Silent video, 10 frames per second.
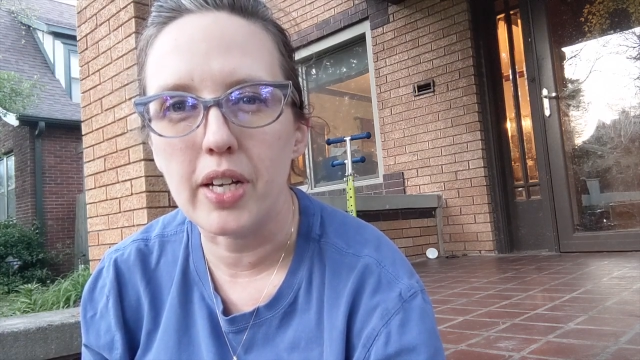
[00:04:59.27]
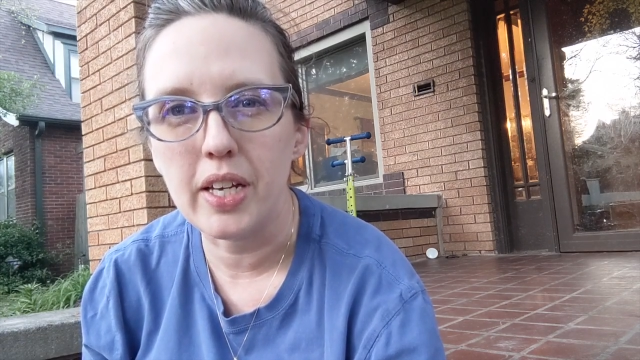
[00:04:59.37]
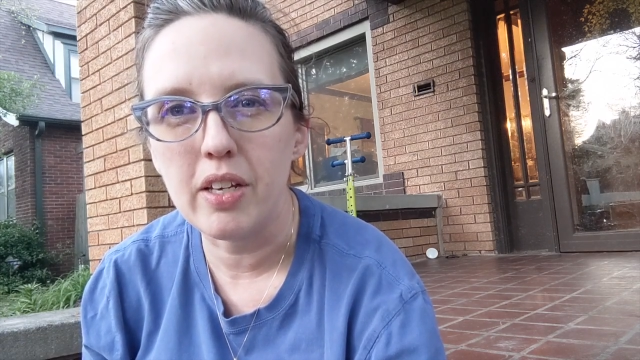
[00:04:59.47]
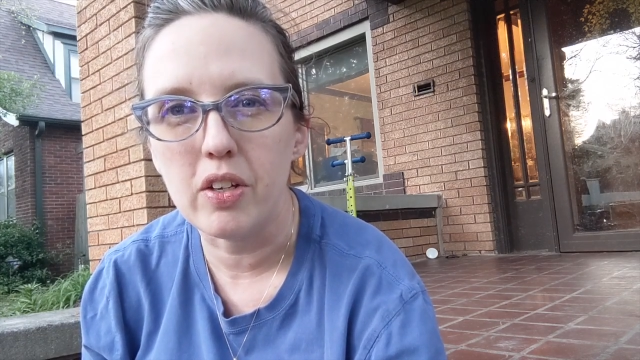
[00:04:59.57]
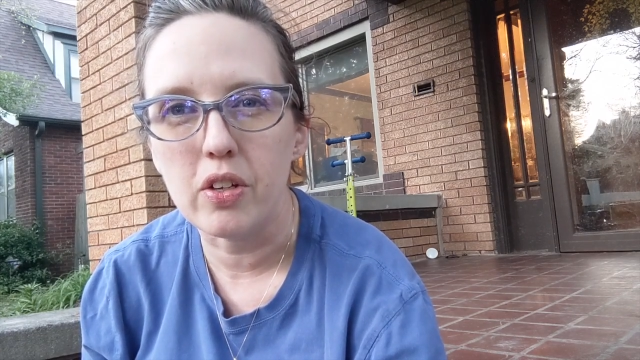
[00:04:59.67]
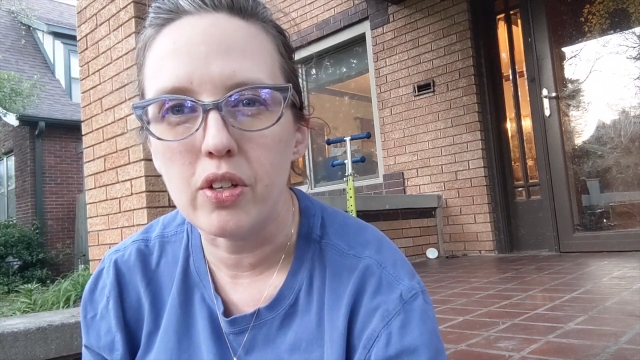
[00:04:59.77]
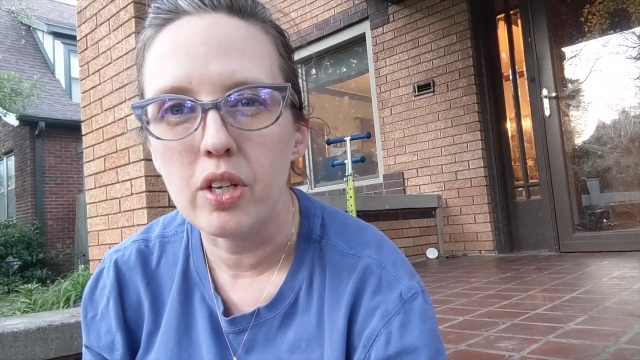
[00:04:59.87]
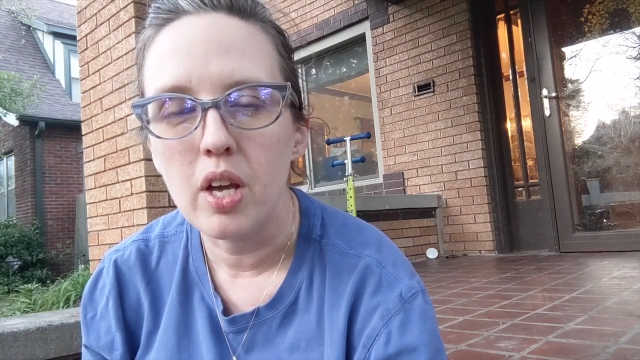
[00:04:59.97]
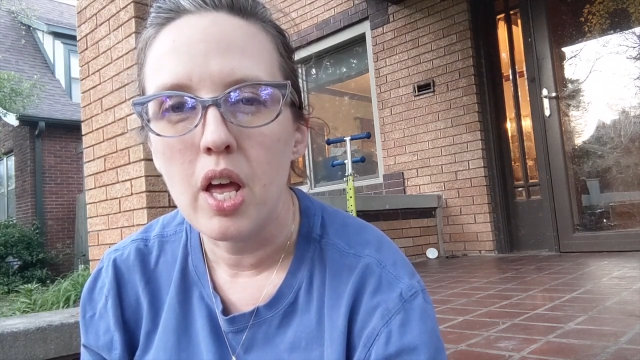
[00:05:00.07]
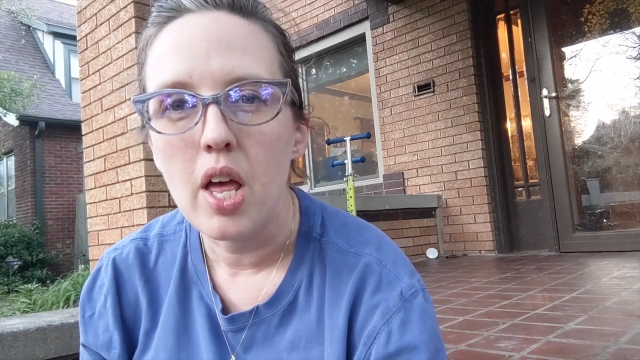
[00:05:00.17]
killed,
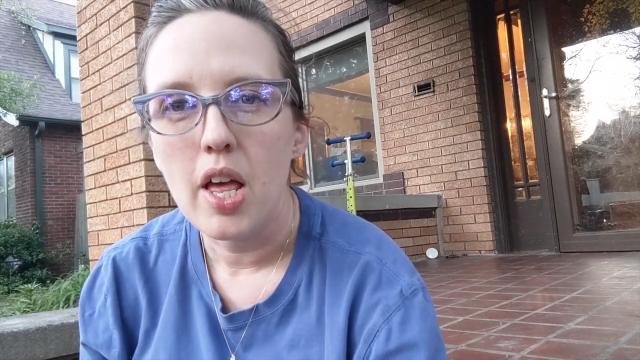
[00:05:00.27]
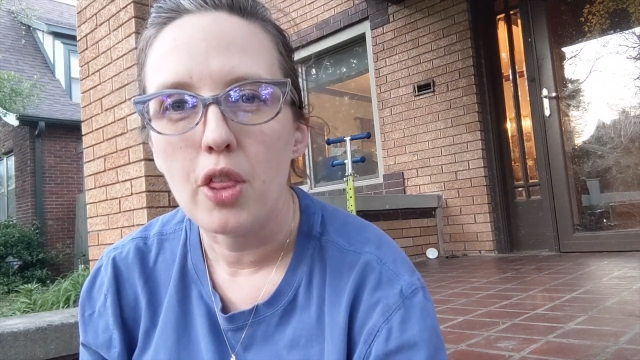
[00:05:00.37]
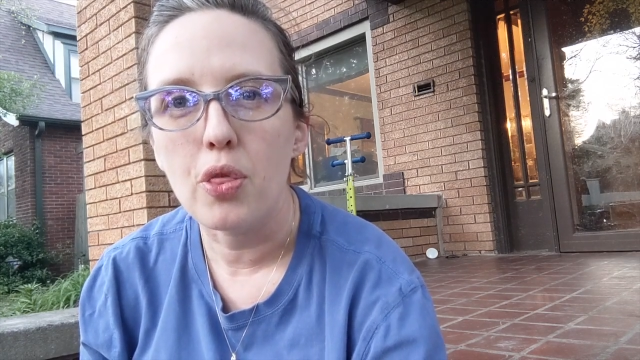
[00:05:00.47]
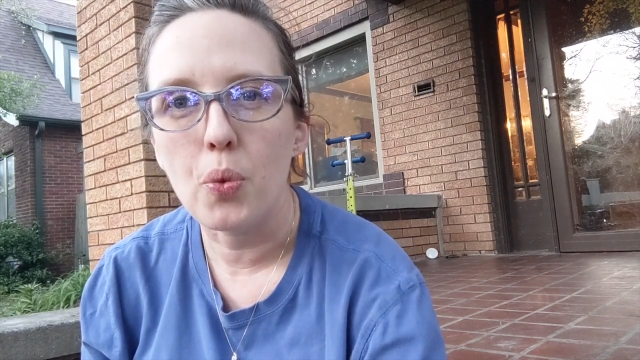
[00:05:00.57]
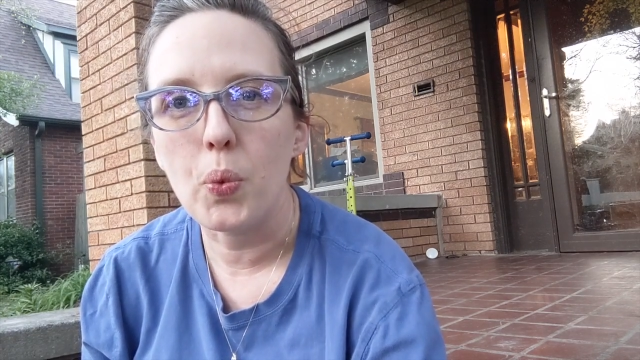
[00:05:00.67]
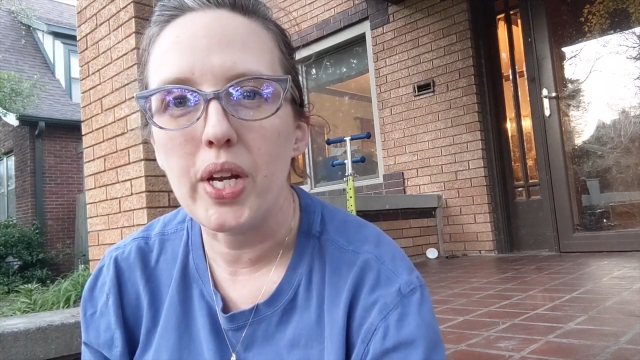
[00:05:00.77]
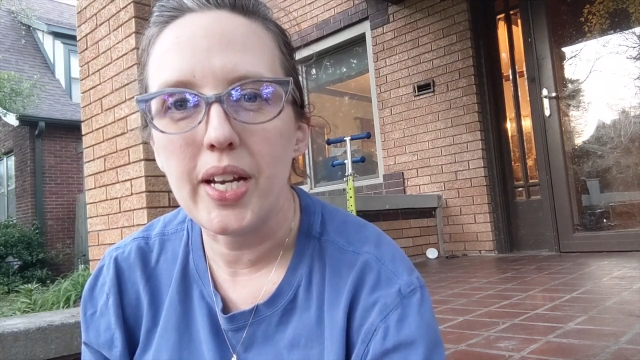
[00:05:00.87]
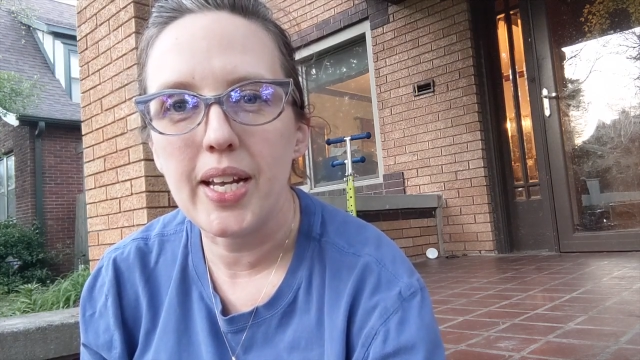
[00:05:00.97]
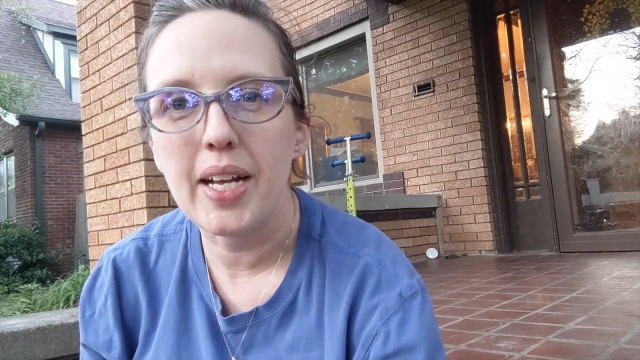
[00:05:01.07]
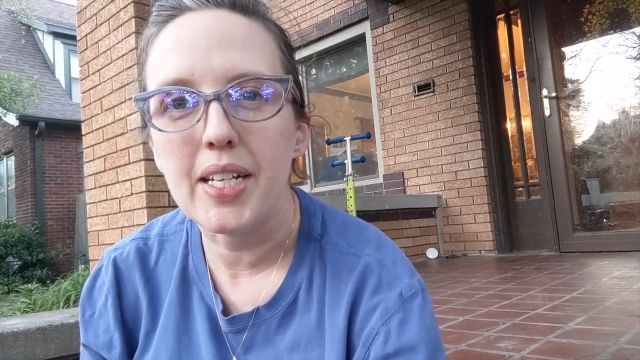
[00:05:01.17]
3
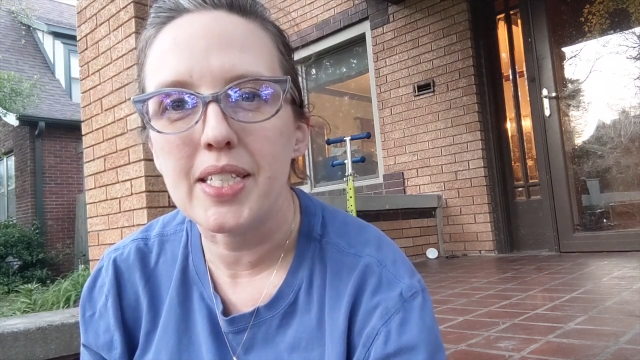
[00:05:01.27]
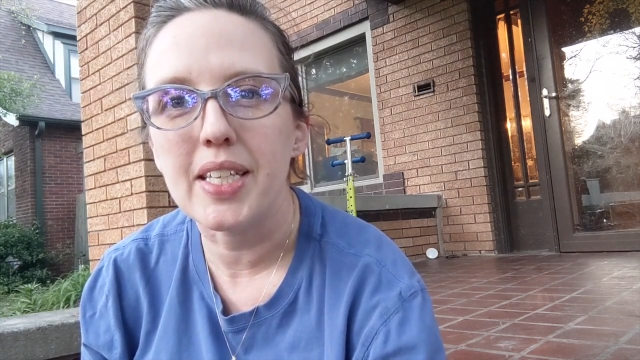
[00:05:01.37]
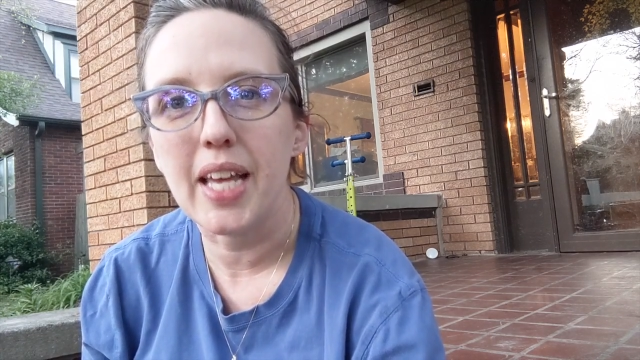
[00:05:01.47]
days